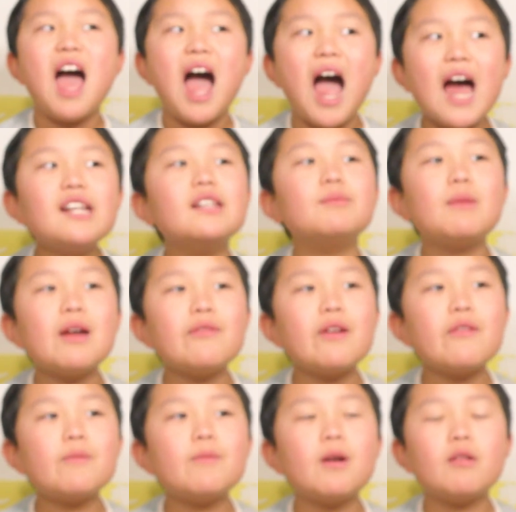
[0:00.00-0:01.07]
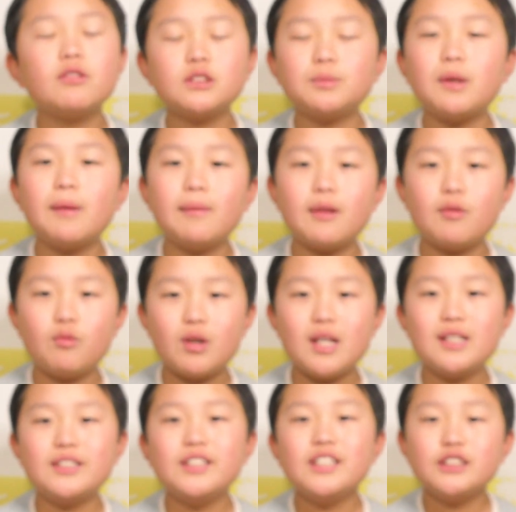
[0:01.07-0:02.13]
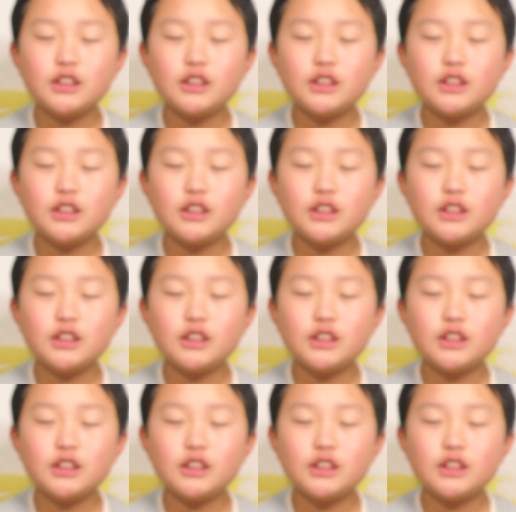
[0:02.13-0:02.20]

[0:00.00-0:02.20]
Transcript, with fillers: I my favorite part was probably when